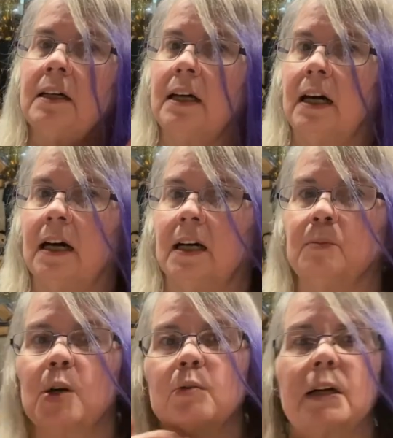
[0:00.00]

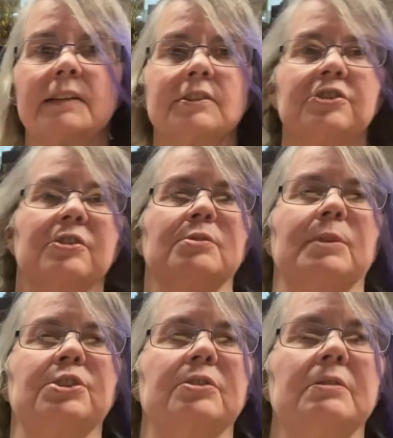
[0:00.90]
Oh, I have to show you
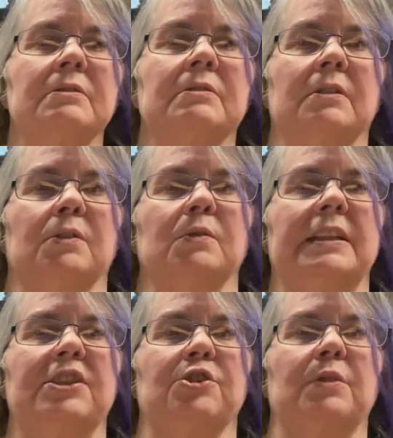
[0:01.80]
my shirt.
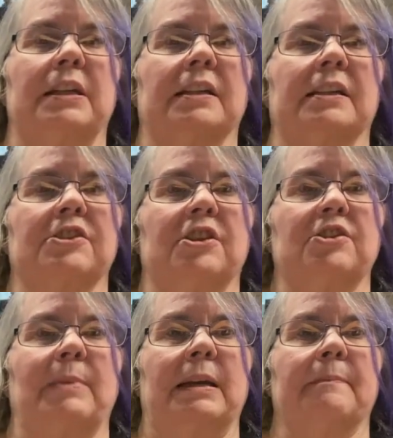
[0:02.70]
Only Judy can
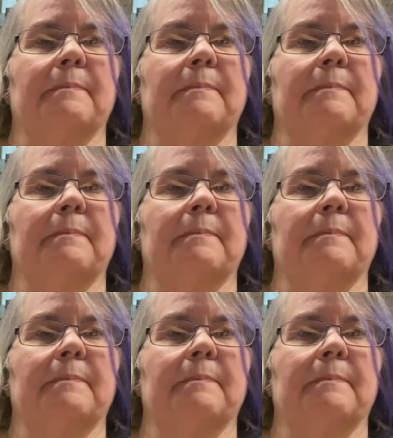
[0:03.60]
judge me.